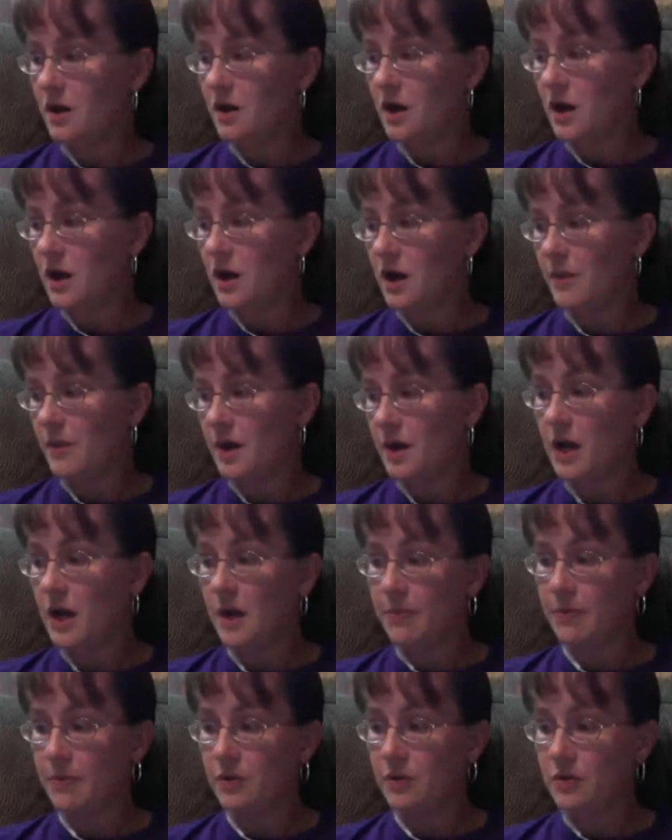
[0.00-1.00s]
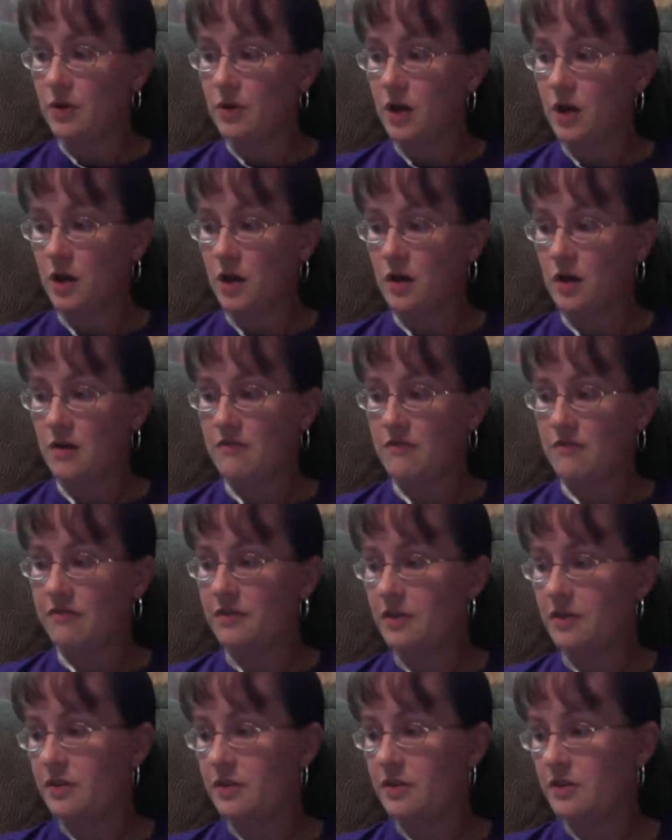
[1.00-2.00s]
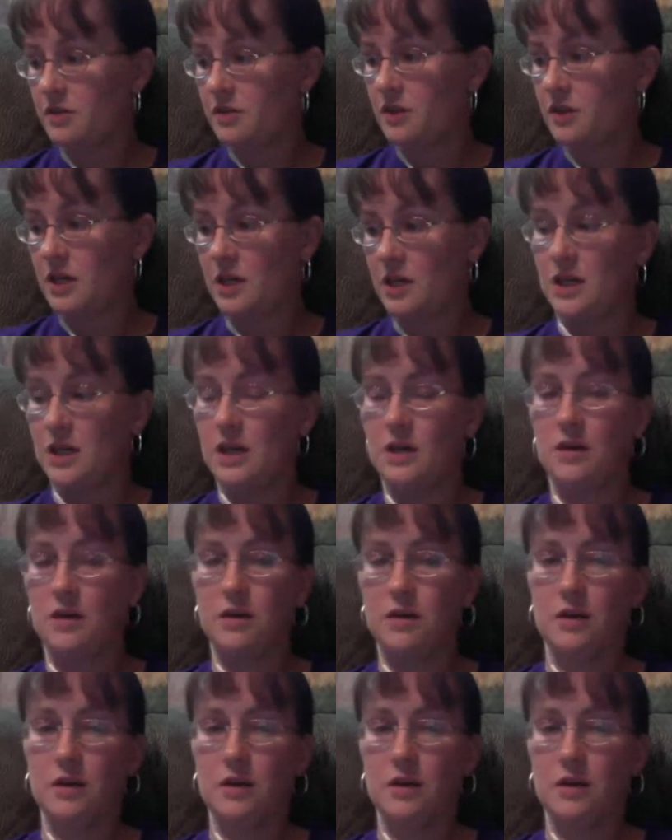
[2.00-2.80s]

A couple of the